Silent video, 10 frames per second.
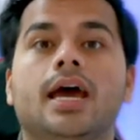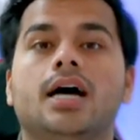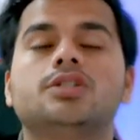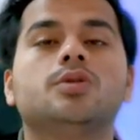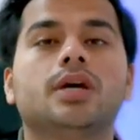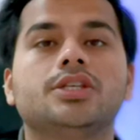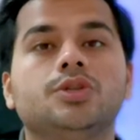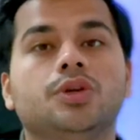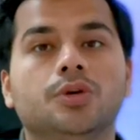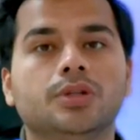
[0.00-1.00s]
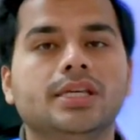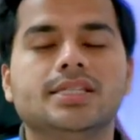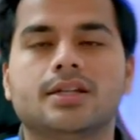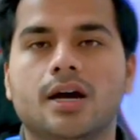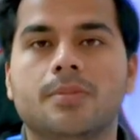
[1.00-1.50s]
As long as you know
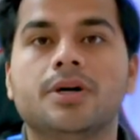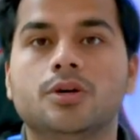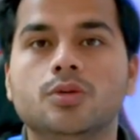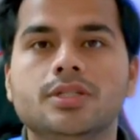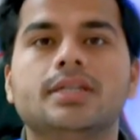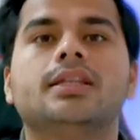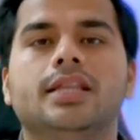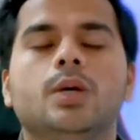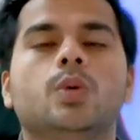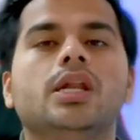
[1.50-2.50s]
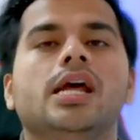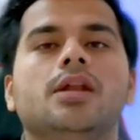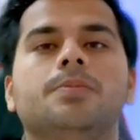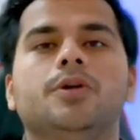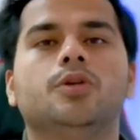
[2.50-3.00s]
these grammar rules, they will
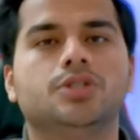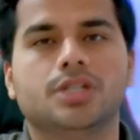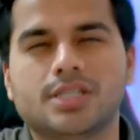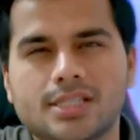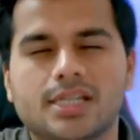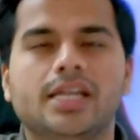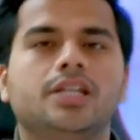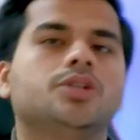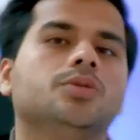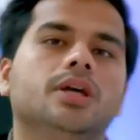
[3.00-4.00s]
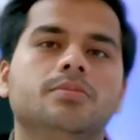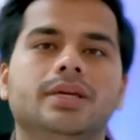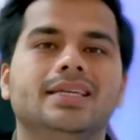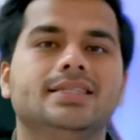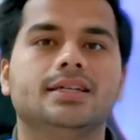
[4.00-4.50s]
help you to just sneak through them
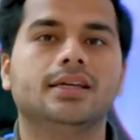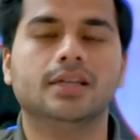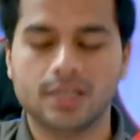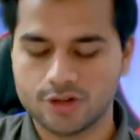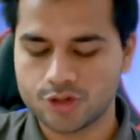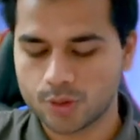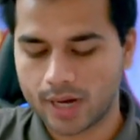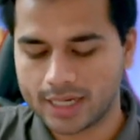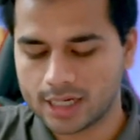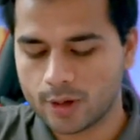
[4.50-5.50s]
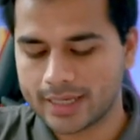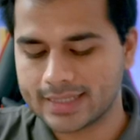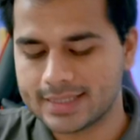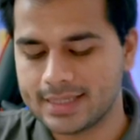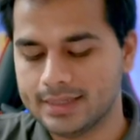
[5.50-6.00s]
easily. So right now I
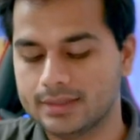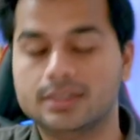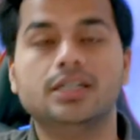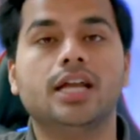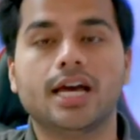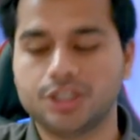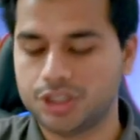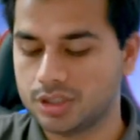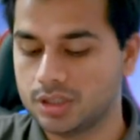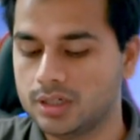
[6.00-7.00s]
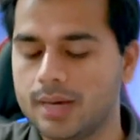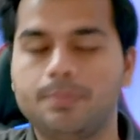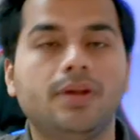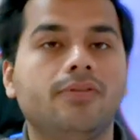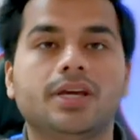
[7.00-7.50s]
can see a dash, a
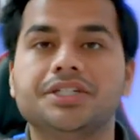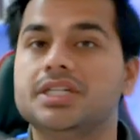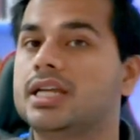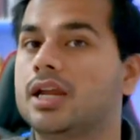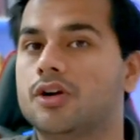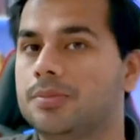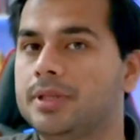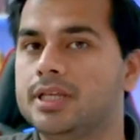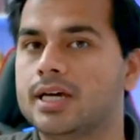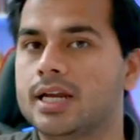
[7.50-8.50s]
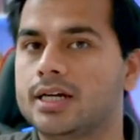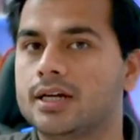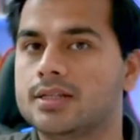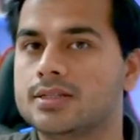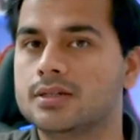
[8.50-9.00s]
amplification cannot be the
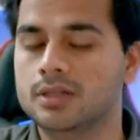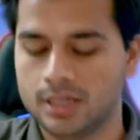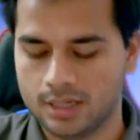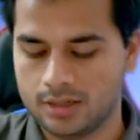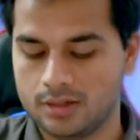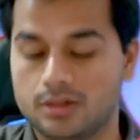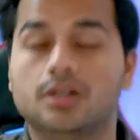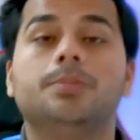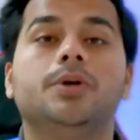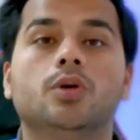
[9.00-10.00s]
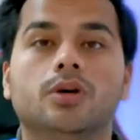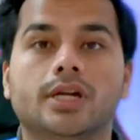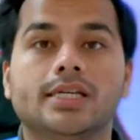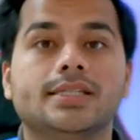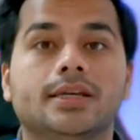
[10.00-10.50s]
correct answer, a
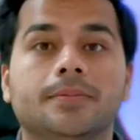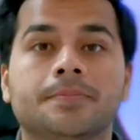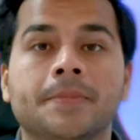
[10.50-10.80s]
bureaucracy.